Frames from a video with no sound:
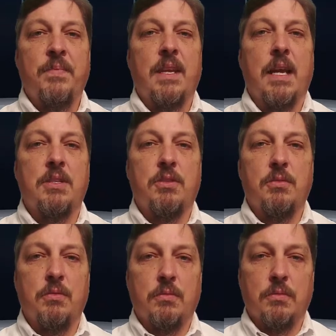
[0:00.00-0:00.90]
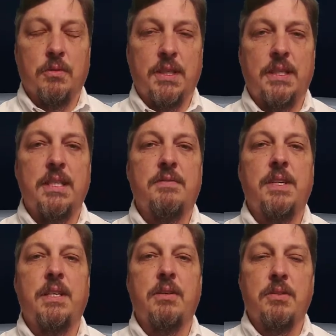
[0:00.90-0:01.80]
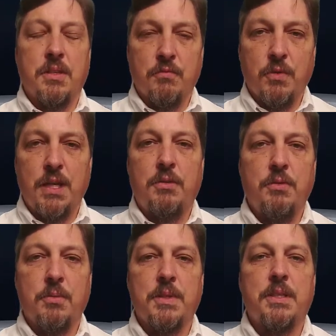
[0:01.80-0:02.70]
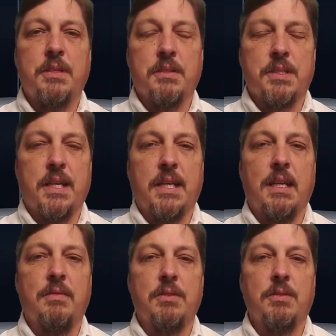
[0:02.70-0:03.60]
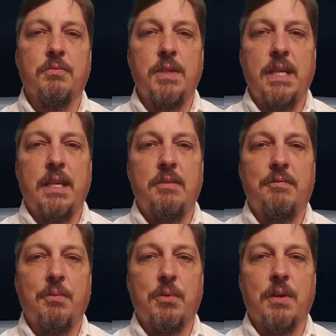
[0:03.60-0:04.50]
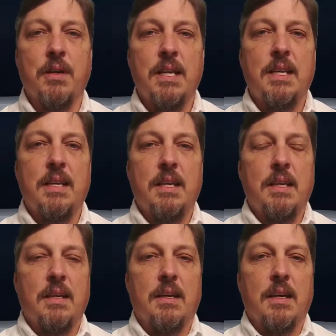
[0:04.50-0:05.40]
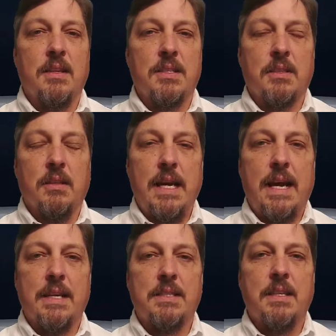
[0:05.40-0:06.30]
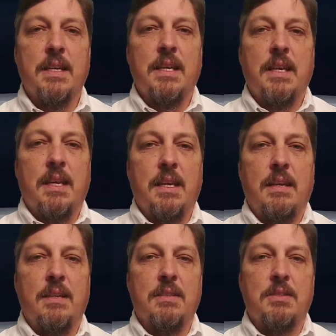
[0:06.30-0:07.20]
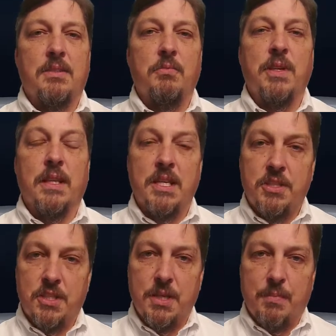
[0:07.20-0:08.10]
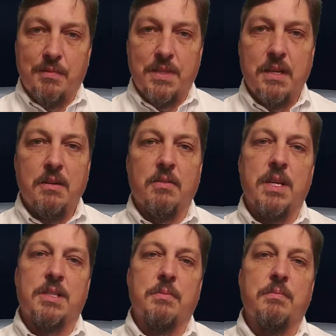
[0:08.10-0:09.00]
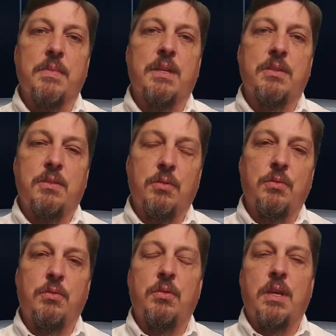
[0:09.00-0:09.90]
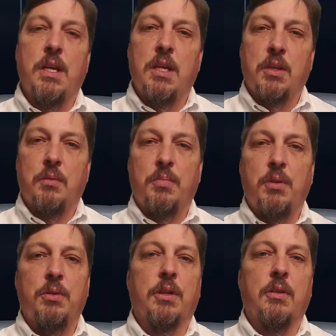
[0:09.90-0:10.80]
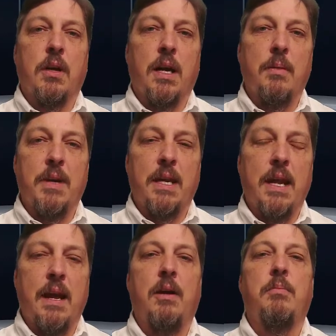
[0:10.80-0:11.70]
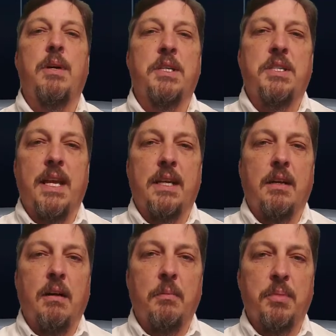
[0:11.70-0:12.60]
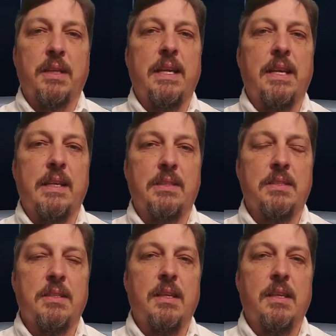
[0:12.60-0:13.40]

as you look at these videos and read through the materials that I gave you to read for this class is the relationship of terrorism to computer crime and how much that complicates